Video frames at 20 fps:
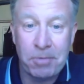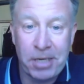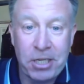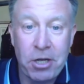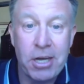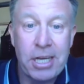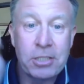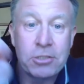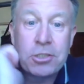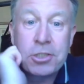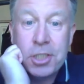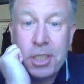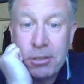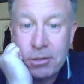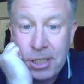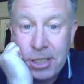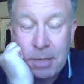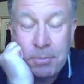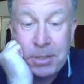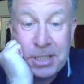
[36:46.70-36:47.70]
we got
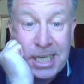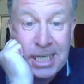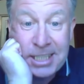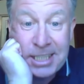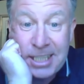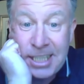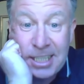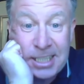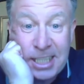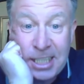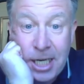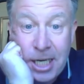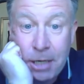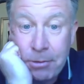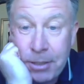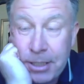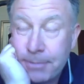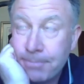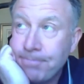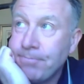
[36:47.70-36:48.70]
introduced, and I pretended I didn't
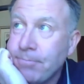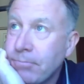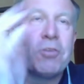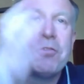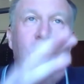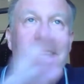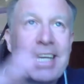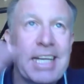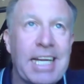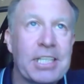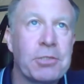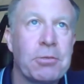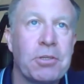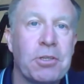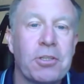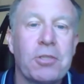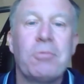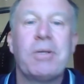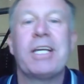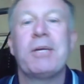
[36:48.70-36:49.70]
know her. One thing led to
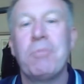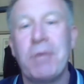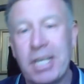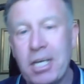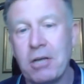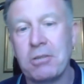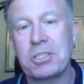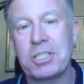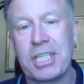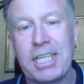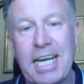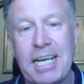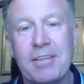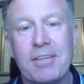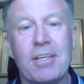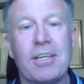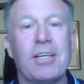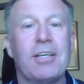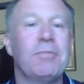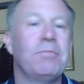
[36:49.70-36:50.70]
another. We got
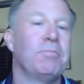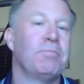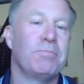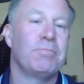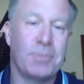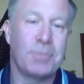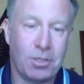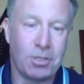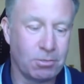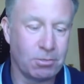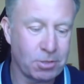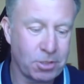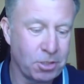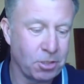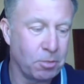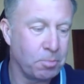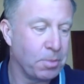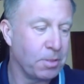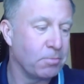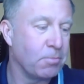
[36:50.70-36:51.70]
together,
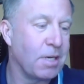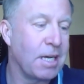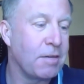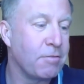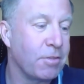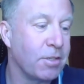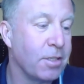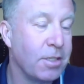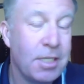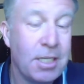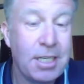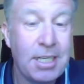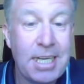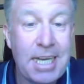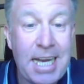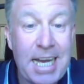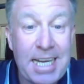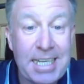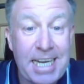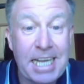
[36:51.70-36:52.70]
hooked up, and whatever.
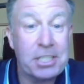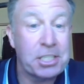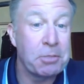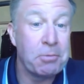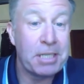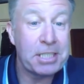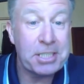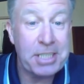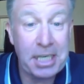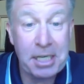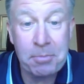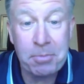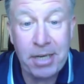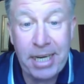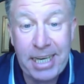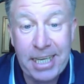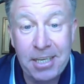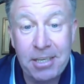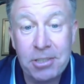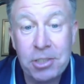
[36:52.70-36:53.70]
And actually, we're
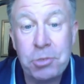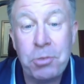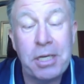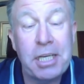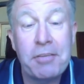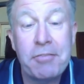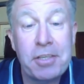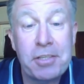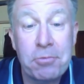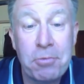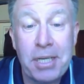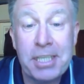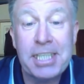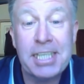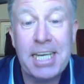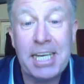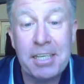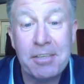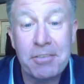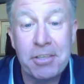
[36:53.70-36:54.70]
celebrating our 25th
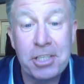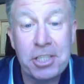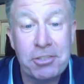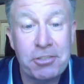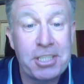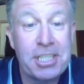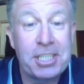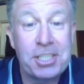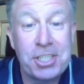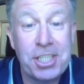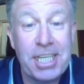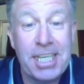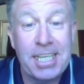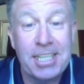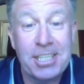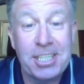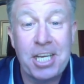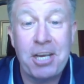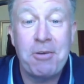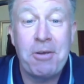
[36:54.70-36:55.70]
wedding anniversary this
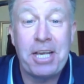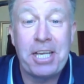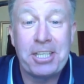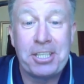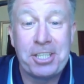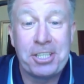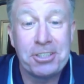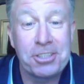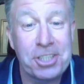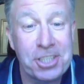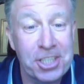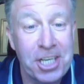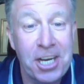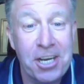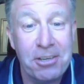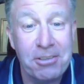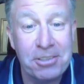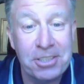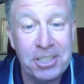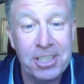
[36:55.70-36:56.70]
year, so it just
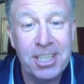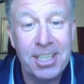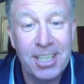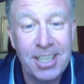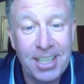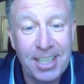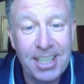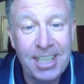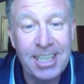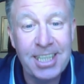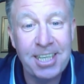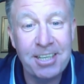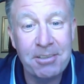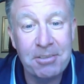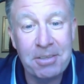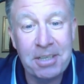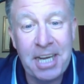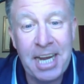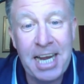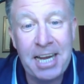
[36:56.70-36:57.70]
shows, you
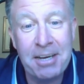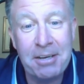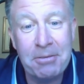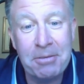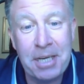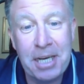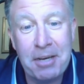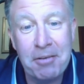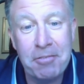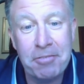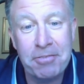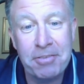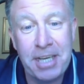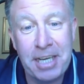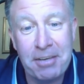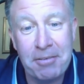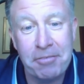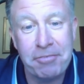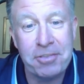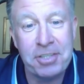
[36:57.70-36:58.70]
know, how
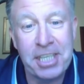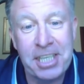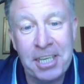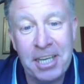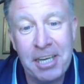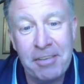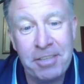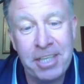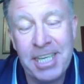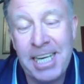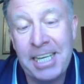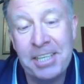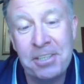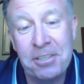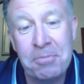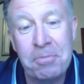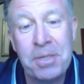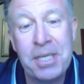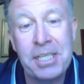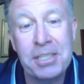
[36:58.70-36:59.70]
funny life can
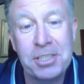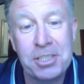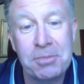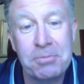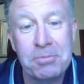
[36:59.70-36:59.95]
end up being